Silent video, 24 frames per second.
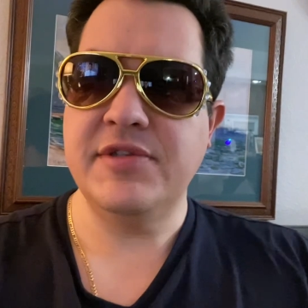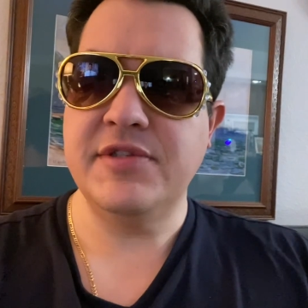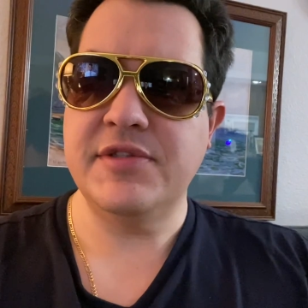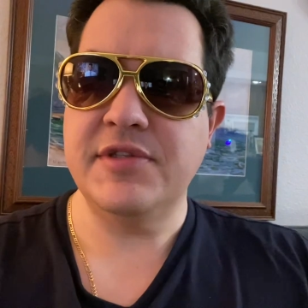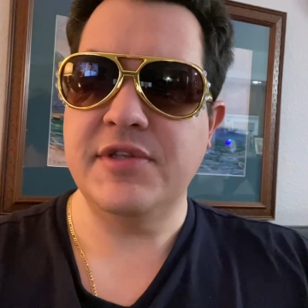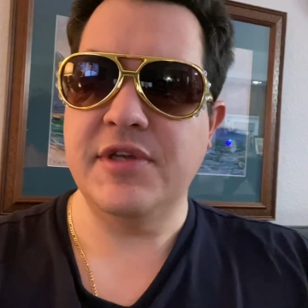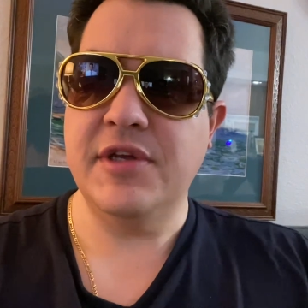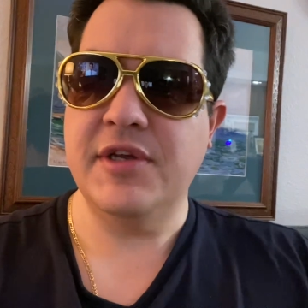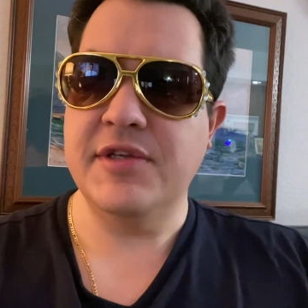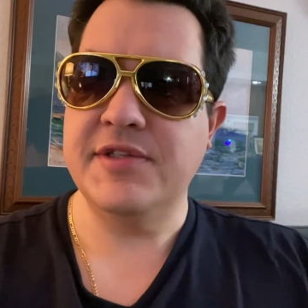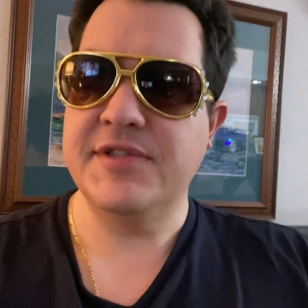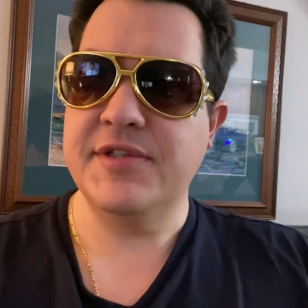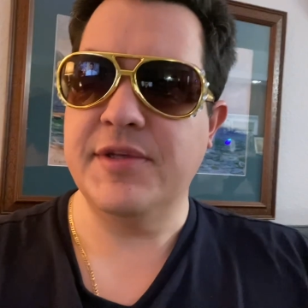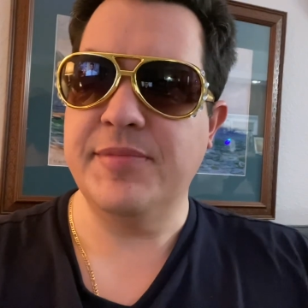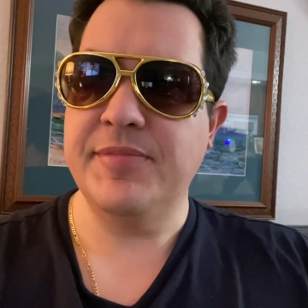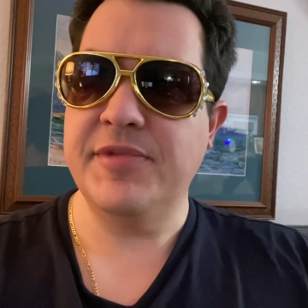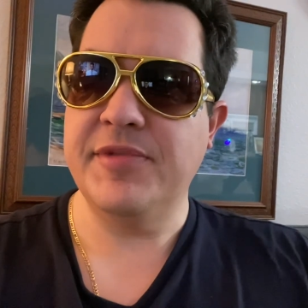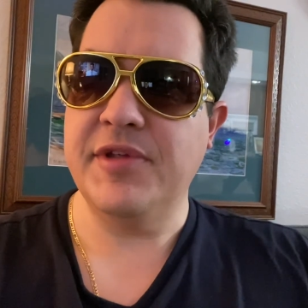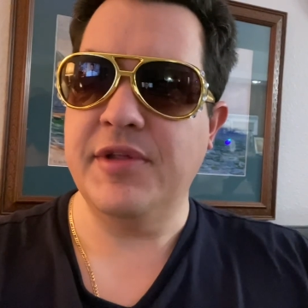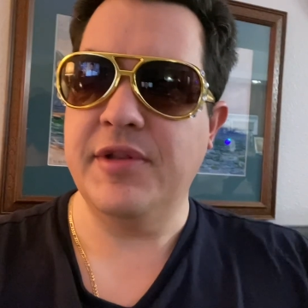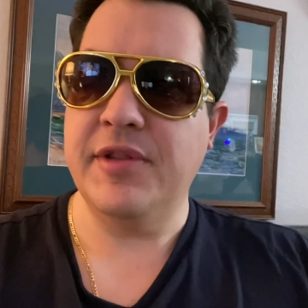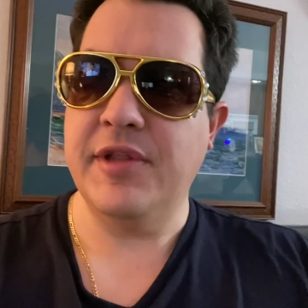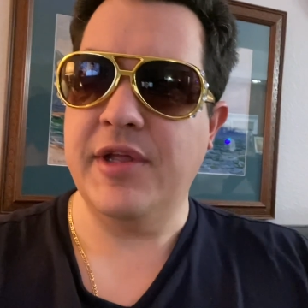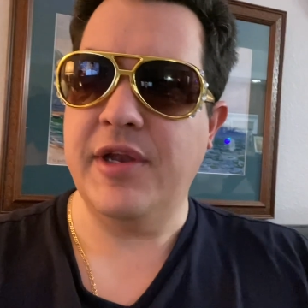
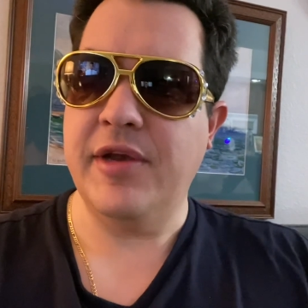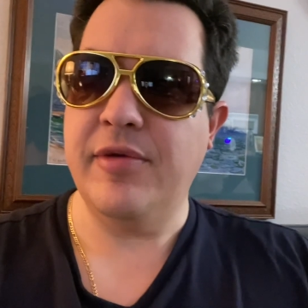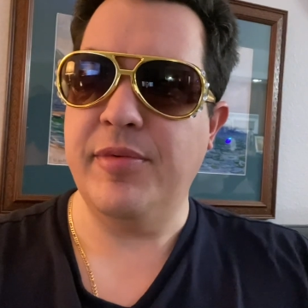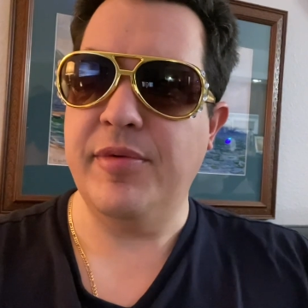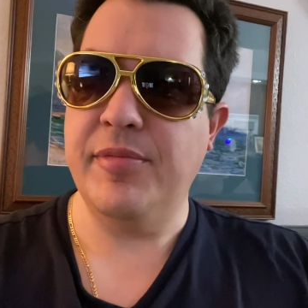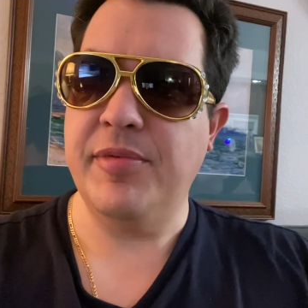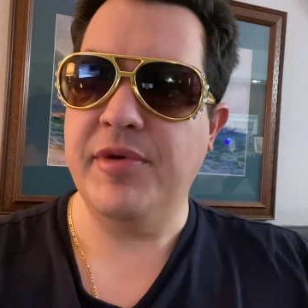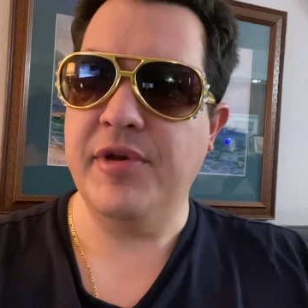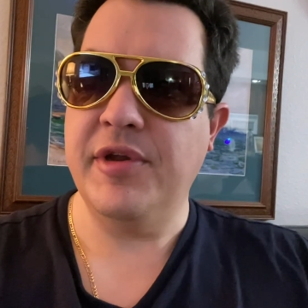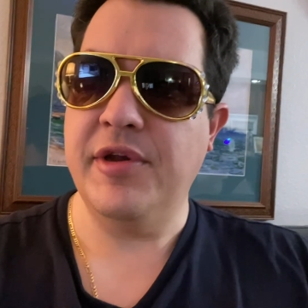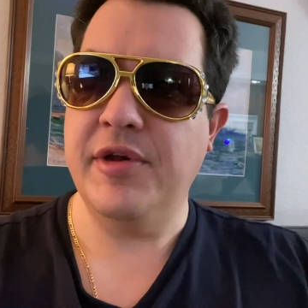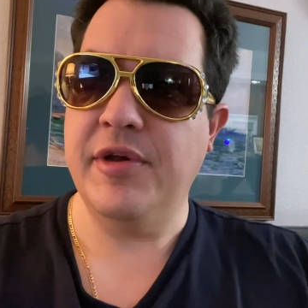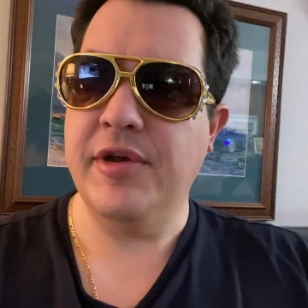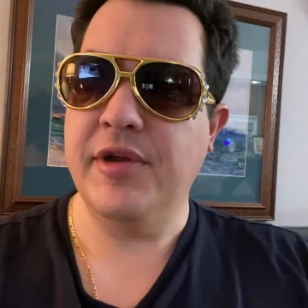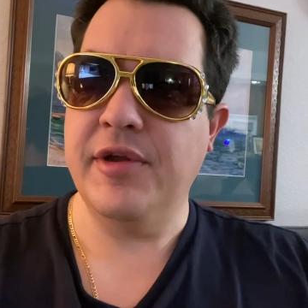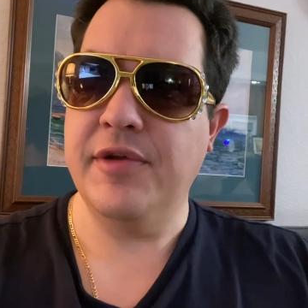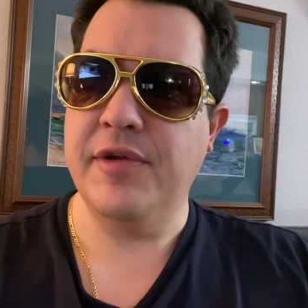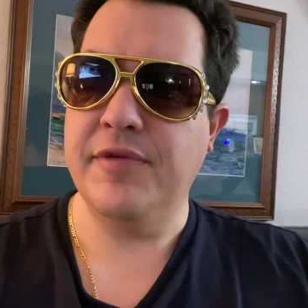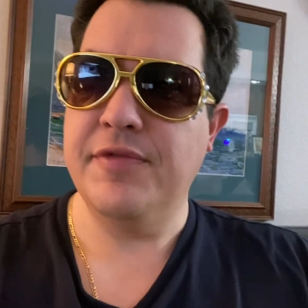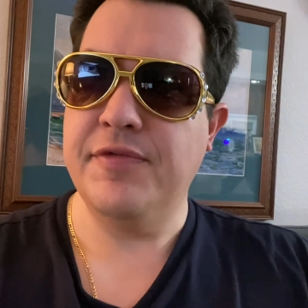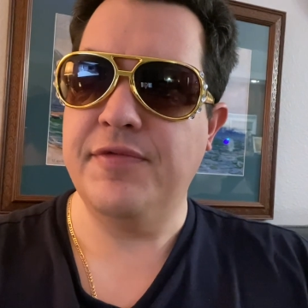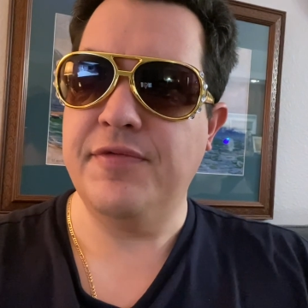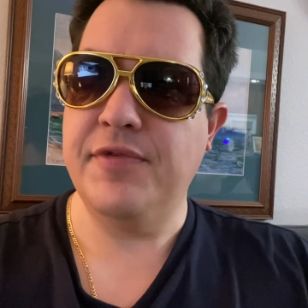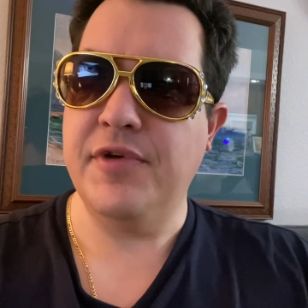something that I remember hearing
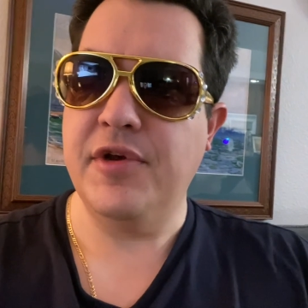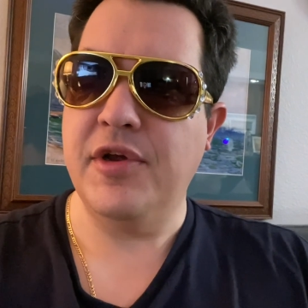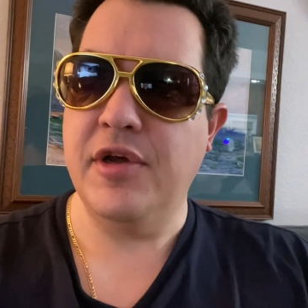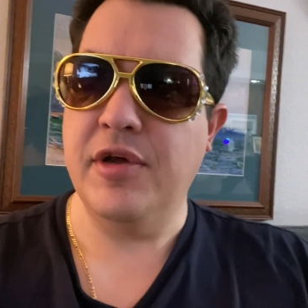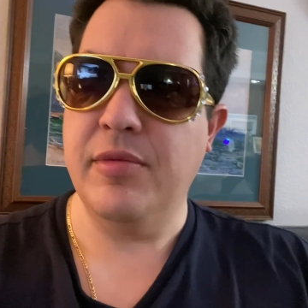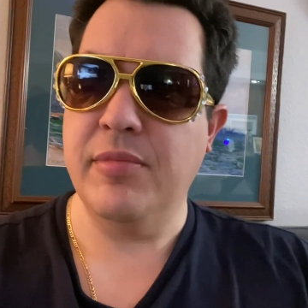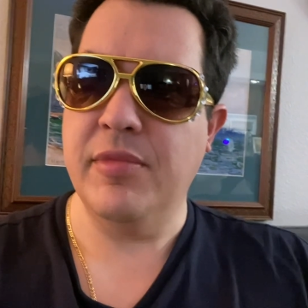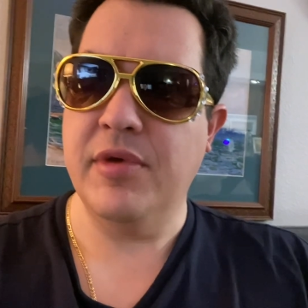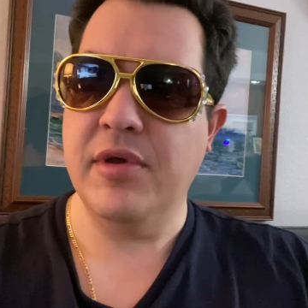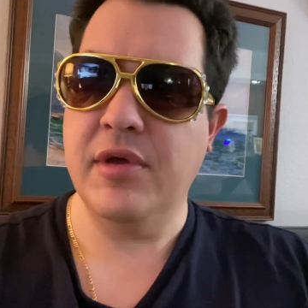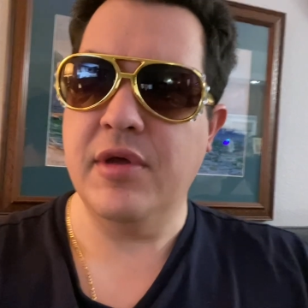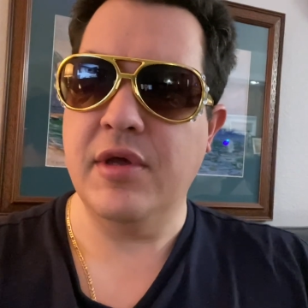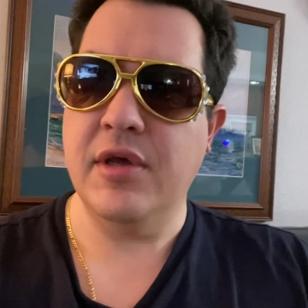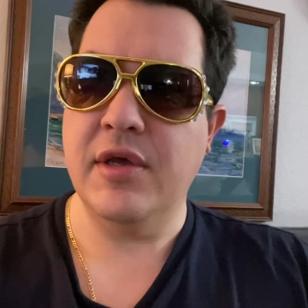from